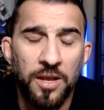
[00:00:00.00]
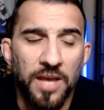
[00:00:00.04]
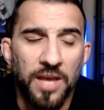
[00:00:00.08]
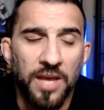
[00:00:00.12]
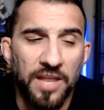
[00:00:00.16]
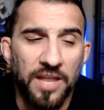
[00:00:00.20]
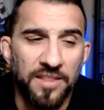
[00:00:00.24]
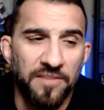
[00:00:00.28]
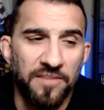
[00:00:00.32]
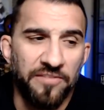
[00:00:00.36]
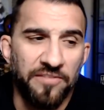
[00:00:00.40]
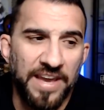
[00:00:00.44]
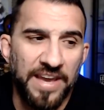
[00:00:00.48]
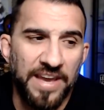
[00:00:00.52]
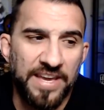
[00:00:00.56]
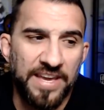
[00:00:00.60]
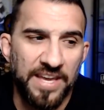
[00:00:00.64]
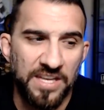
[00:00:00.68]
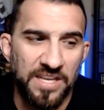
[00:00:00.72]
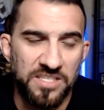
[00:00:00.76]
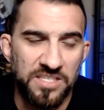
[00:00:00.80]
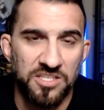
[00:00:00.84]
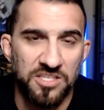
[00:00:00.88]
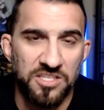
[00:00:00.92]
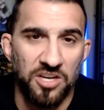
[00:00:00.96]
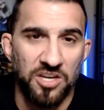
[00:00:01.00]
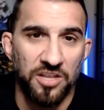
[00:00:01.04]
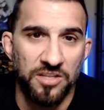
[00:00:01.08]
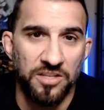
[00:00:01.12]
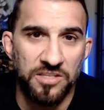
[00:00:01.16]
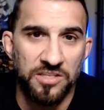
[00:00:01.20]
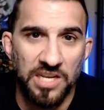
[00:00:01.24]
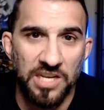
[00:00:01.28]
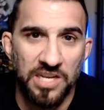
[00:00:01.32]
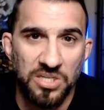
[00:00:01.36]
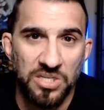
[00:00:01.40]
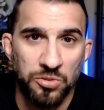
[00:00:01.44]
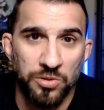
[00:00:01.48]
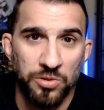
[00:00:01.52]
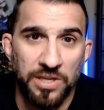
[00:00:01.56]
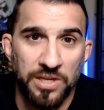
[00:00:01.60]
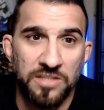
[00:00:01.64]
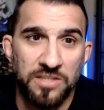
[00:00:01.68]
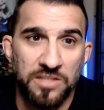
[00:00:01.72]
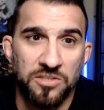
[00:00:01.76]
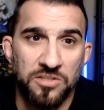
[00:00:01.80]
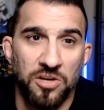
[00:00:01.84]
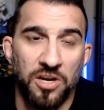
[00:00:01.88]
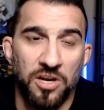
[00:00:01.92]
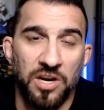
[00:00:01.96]
and then Vikings is on the schedule that
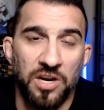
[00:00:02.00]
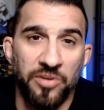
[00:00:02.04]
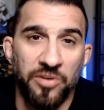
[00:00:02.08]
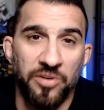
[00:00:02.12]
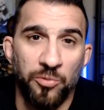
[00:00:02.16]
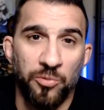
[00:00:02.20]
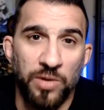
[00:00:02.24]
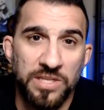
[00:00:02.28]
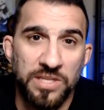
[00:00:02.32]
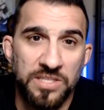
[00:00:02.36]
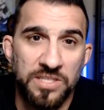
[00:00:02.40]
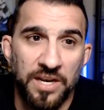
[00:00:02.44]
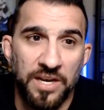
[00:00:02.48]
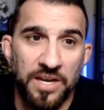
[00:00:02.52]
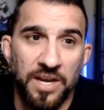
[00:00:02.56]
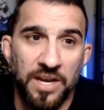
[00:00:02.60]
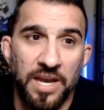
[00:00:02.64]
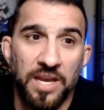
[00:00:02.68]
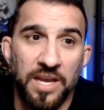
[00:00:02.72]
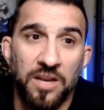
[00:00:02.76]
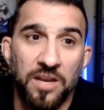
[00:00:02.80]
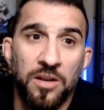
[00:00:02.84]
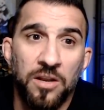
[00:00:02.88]
it's on every Wednesday night